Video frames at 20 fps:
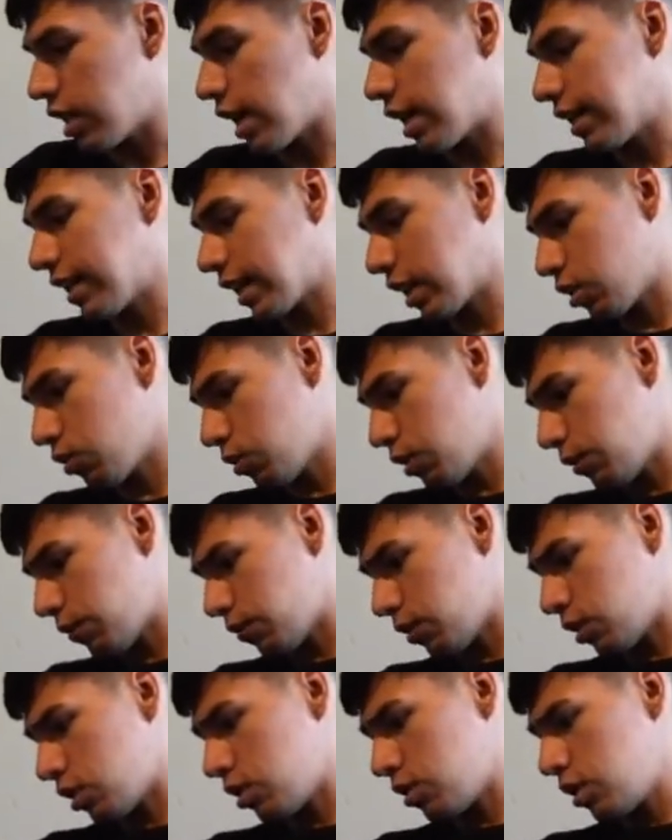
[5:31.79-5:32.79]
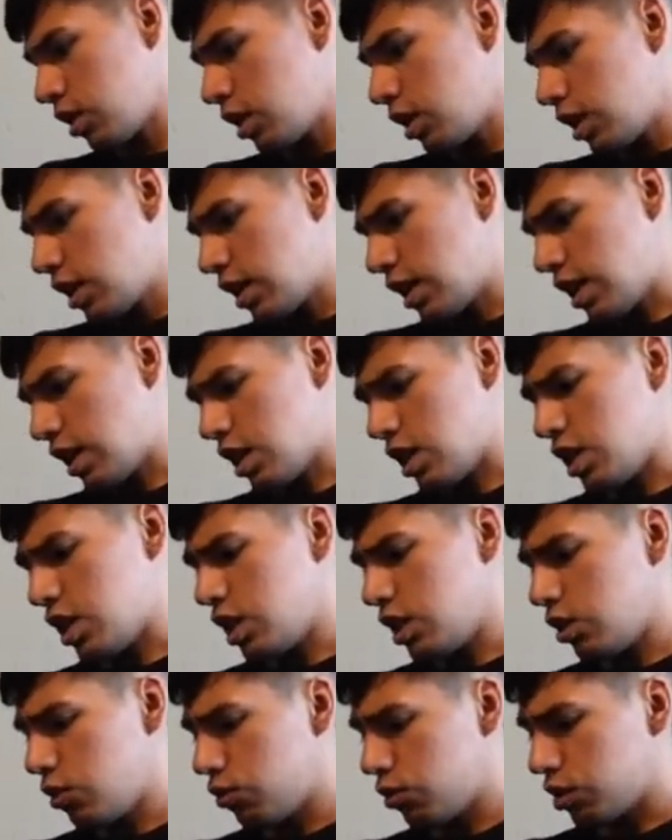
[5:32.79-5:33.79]
I'd like a refund. And
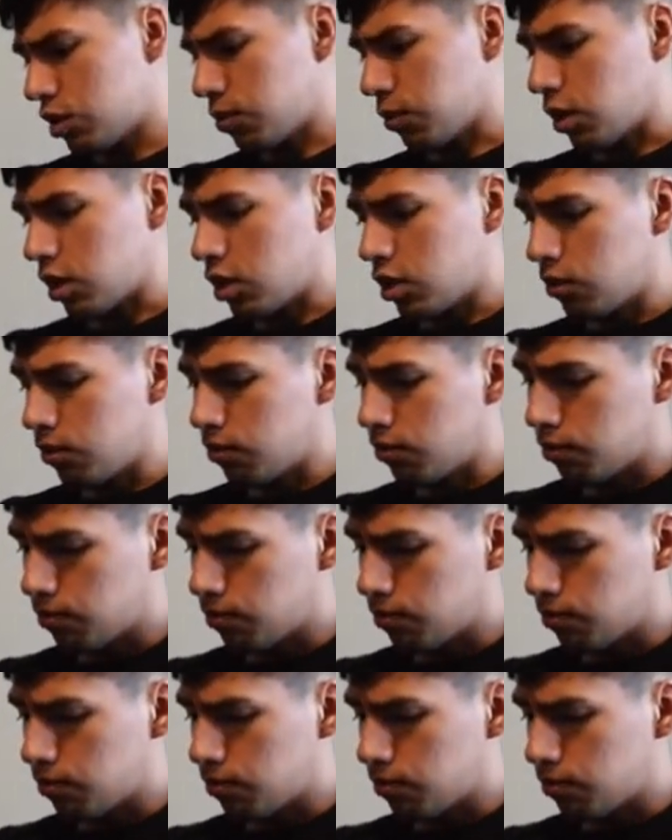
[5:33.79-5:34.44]
he responded